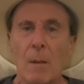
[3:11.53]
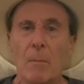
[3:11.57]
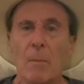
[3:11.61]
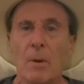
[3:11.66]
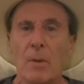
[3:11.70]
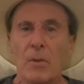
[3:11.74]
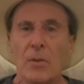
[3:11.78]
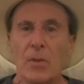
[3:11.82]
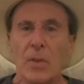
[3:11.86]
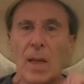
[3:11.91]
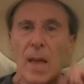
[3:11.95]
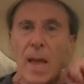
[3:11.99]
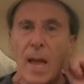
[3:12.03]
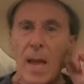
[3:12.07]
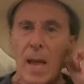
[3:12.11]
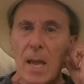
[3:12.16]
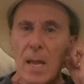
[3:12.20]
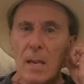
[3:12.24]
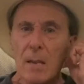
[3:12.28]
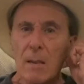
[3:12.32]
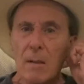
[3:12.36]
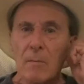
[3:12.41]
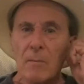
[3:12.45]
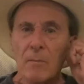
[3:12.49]
But
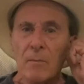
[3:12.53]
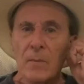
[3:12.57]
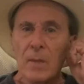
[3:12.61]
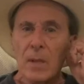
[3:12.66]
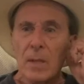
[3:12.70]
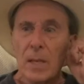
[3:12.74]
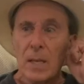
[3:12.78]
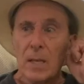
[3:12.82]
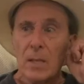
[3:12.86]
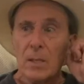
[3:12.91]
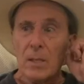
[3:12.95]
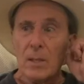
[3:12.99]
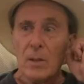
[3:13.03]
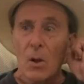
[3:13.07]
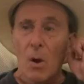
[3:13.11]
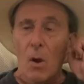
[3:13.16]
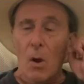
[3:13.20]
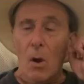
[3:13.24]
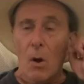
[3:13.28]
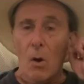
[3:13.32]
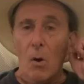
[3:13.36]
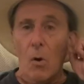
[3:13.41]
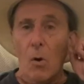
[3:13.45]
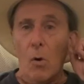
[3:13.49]
then they said, uh
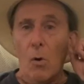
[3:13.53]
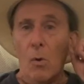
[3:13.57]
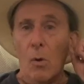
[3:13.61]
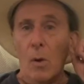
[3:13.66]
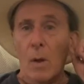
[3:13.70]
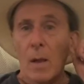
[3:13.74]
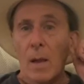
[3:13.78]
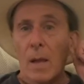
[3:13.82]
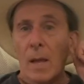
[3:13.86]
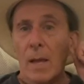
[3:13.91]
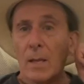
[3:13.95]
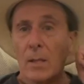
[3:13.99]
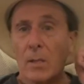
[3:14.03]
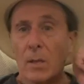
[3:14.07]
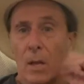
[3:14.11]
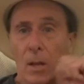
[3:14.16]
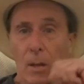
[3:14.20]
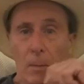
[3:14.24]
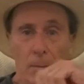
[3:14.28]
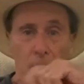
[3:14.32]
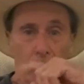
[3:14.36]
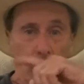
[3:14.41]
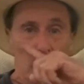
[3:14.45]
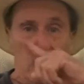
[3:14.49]
oh, his
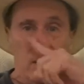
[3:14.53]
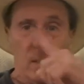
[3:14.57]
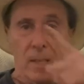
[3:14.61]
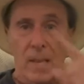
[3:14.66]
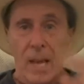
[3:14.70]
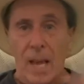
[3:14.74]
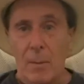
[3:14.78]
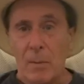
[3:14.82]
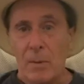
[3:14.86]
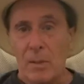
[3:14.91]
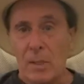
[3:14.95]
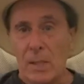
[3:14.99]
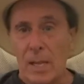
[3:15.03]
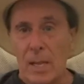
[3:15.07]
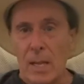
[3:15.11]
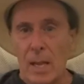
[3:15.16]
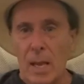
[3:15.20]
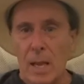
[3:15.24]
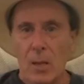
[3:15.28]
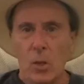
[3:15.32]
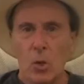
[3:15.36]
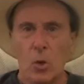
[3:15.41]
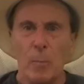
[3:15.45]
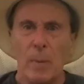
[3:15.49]
other brothers came and said,
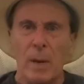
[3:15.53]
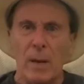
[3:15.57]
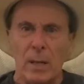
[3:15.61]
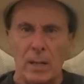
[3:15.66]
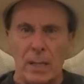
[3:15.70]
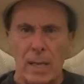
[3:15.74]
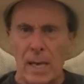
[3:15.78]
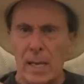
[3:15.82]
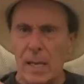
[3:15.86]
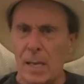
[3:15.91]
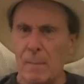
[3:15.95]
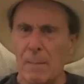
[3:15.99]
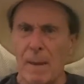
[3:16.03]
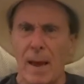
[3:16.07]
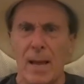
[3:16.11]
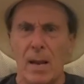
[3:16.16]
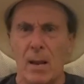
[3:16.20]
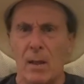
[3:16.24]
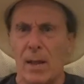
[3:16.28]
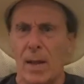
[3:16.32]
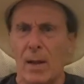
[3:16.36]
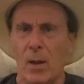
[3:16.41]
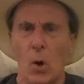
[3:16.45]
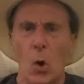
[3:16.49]
you better get him out
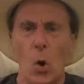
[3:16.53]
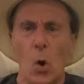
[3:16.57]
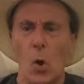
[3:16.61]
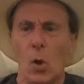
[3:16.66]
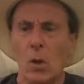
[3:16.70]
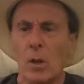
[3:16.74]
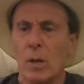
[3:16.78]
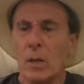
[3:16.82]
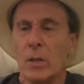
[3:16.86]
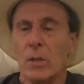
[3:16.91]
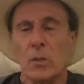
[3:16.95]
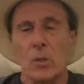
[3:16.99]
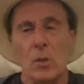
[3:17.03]
of that hole.